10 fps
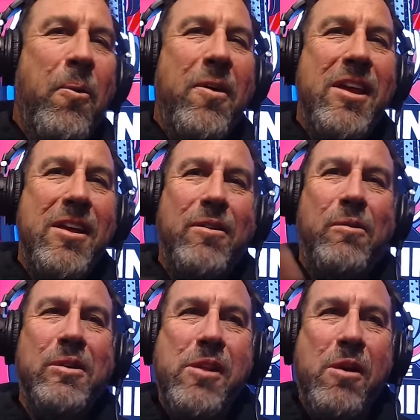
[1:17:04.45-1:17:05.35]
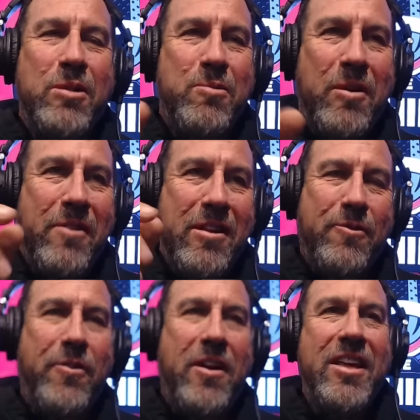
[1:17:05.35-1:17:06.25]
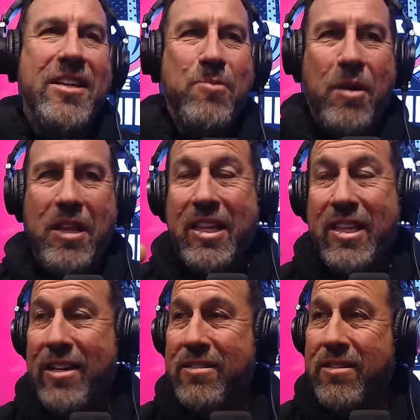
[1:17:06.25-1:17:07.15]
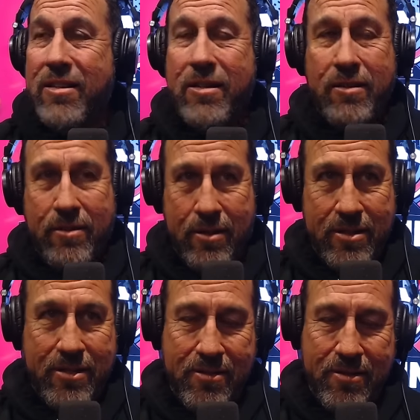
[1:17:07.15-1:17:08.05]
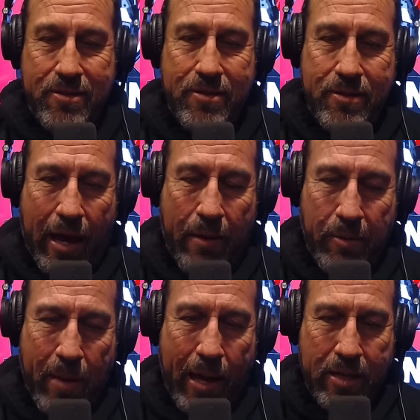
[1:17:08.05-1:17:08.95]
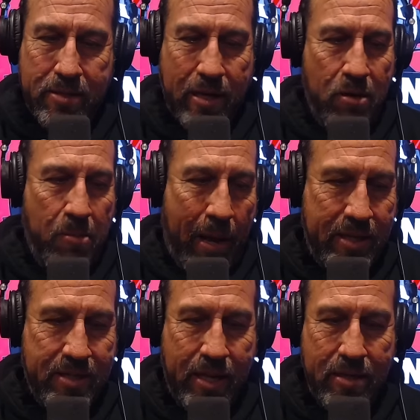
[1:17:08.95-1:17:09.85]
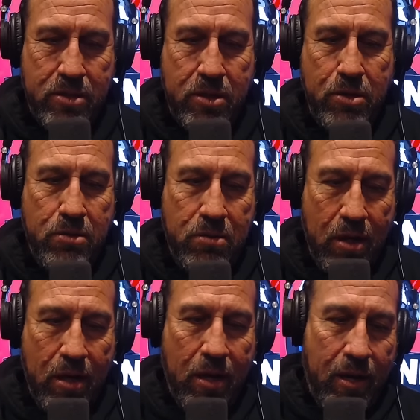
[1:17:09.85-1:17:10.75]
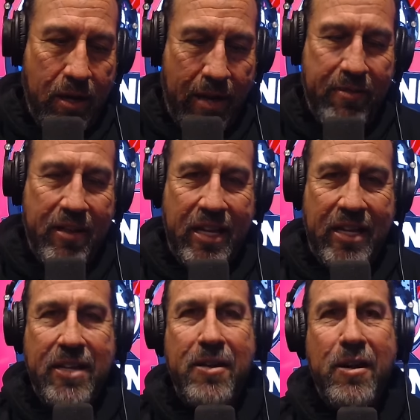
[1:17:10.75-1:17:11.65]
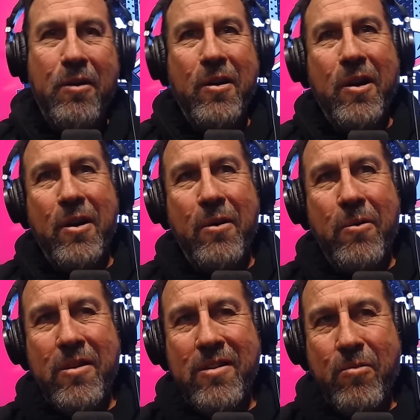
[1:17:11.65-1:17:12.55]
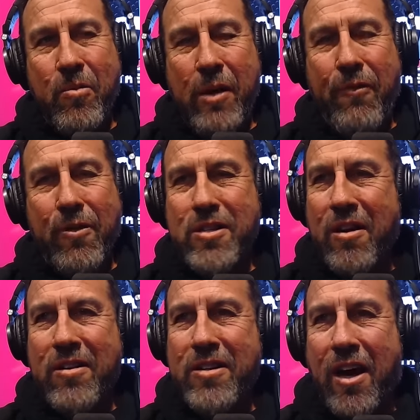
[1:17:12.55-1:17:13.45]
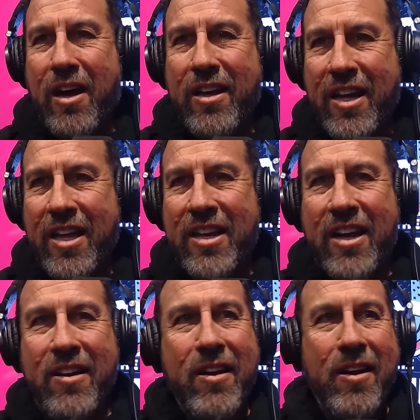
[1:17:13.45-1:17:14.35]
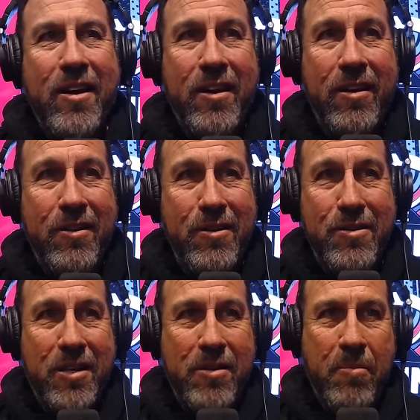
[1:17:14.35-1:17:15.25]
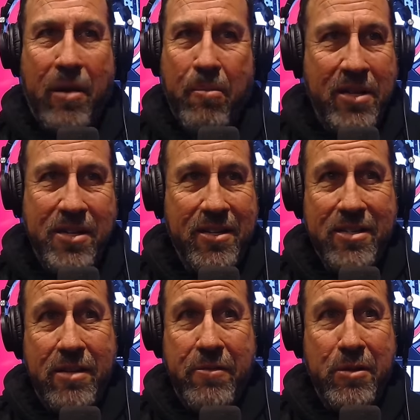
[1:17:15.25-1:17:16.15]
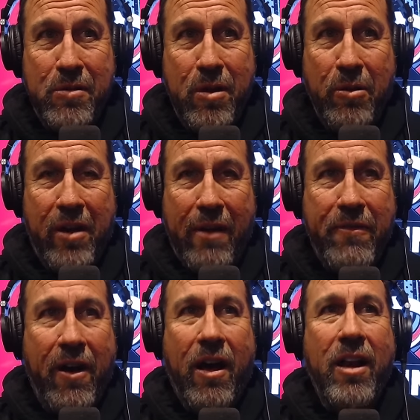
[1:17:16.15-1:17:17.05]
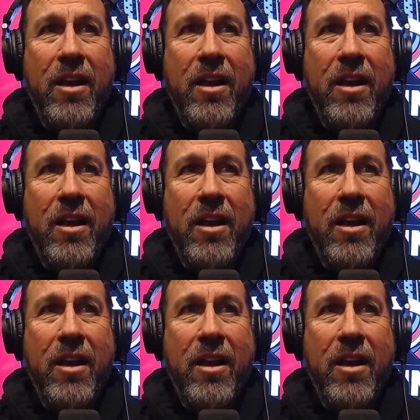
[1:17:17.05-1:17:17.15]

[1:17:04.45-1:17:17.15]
well, you know, it's one of, it's funny is one of the things, and it, this is not with Mike, cause I know Mike's kids knew everything he did. You know, when we first started talking and getting together, you know, you said, my son doesn't even know that I fought.